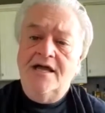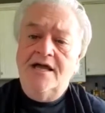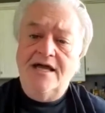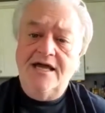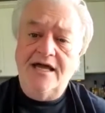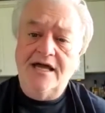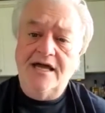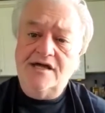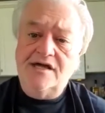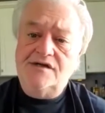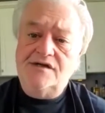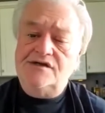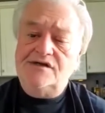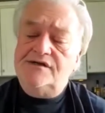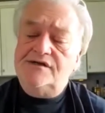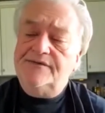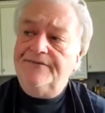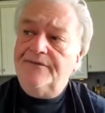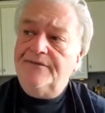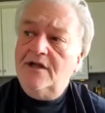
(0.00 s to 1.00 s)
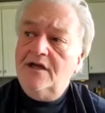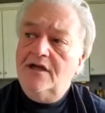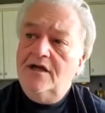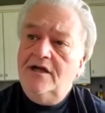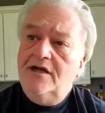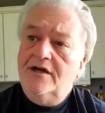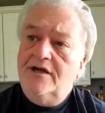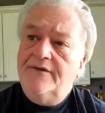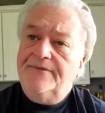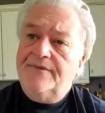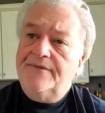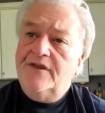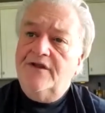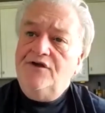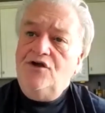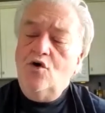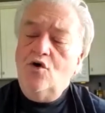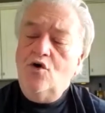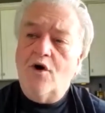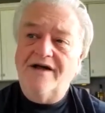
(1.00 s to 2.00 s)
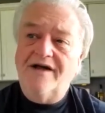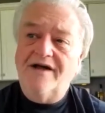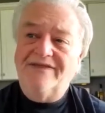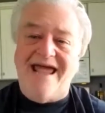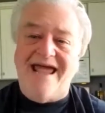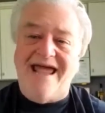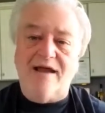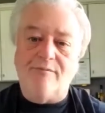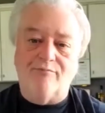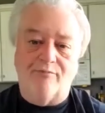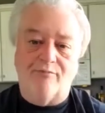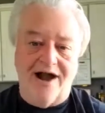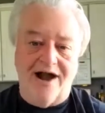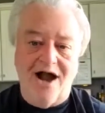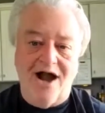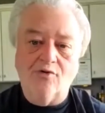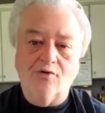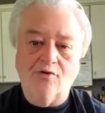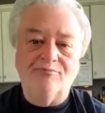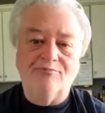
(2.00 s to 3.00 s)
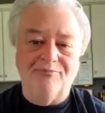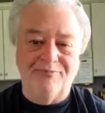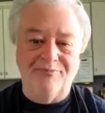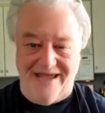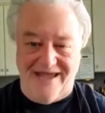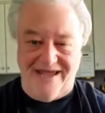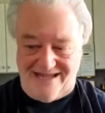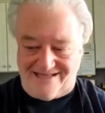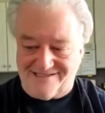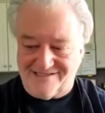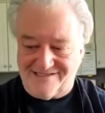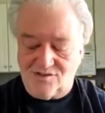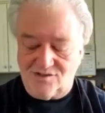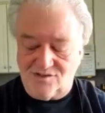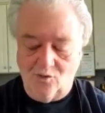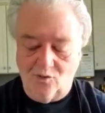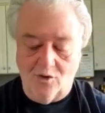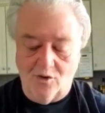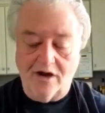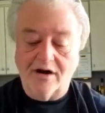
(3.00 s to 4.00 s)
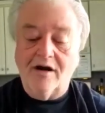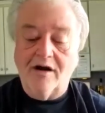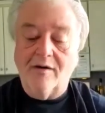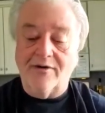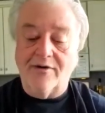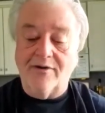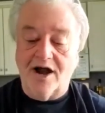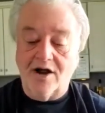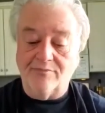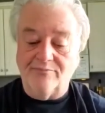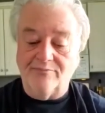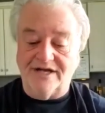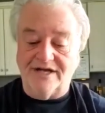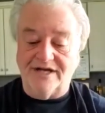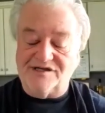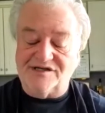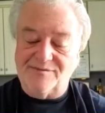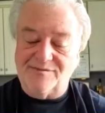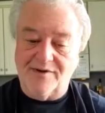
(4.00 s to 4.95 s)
is you want that brown bits. What are brown bits?